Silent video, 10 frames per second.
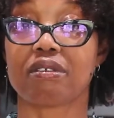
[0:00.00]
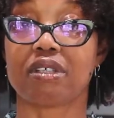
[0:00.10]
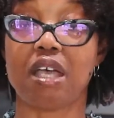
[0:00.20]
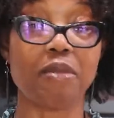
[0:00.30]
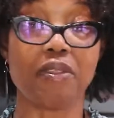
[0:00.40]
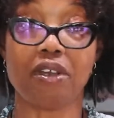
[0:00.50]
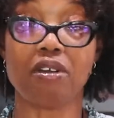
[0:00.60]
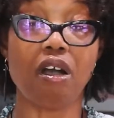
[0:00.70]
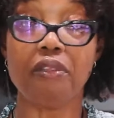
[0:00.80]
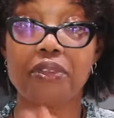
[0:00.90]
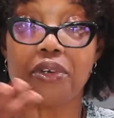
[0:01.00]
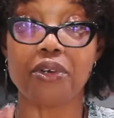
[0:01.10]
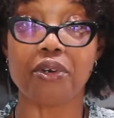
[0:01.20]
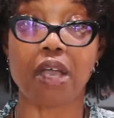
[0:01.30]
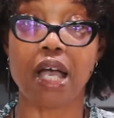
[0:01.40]
I mean, there are
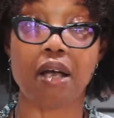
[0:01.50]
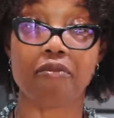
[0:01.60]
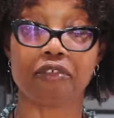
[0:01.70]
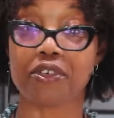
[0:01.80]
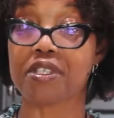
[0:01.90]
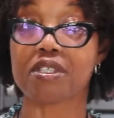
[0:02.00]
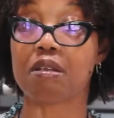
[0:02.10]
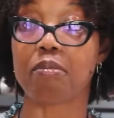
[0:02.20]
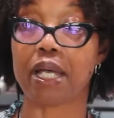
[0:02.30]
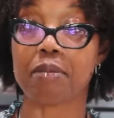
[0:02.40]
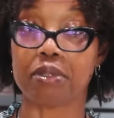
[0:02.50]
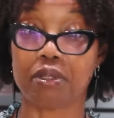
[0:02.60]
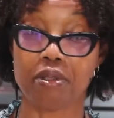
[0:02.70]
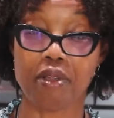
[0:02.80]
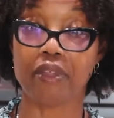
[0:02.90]
other verses in the
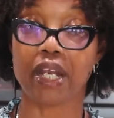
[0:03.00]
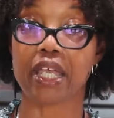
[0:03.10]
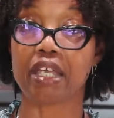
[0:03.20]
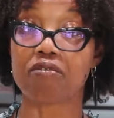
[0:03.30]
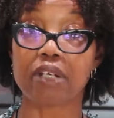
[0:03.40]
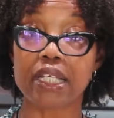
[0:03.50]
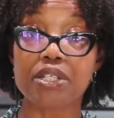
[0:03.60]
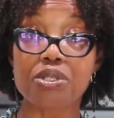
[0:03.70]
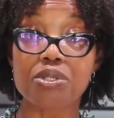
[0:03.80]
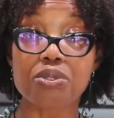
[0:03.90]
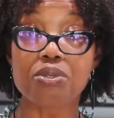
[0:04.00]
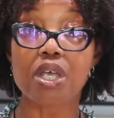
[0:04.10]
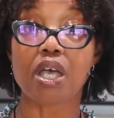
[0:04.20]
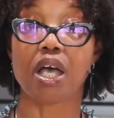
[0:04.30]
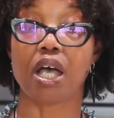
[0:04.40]
Bible that I can relate to,
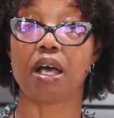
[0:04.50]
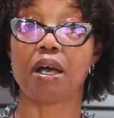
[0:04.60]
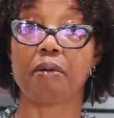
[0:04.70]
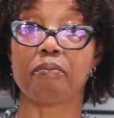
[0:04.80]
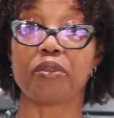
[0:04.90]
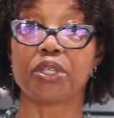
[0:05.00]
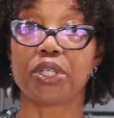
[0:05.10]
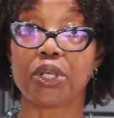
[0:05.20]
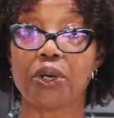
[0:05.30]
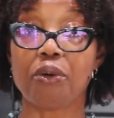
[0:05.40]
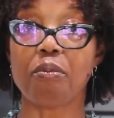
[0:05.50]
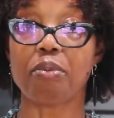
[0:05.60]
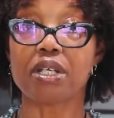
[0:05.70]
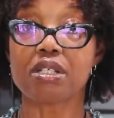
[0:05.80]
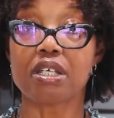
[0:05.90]

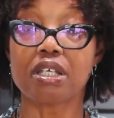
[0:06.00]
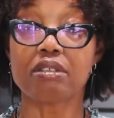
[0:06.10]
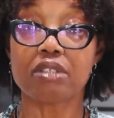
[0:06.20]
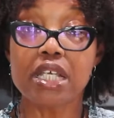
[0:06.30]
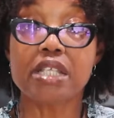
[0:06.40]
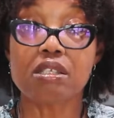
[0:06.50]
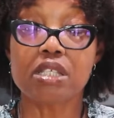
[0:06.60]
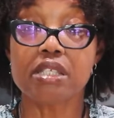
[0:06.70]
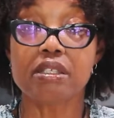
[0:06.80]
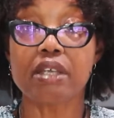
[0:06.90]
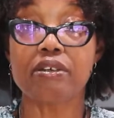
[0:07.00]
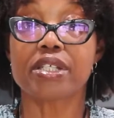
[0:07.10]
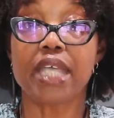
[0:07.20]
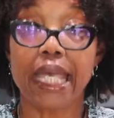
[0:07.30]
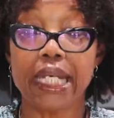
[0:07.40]
but it's there
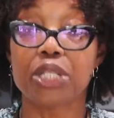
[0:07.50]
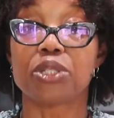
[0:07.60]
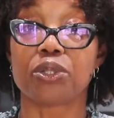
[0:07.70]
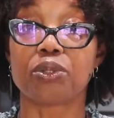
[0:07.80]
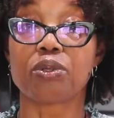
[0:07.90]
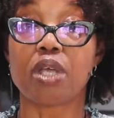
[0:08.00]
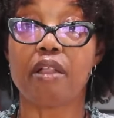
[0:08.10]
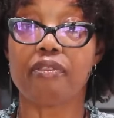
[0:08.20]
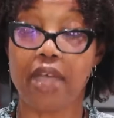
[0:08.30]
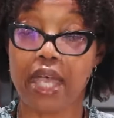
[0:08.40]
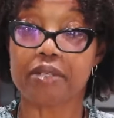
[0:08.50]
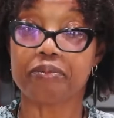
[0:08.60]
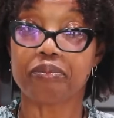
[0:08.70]
telling you that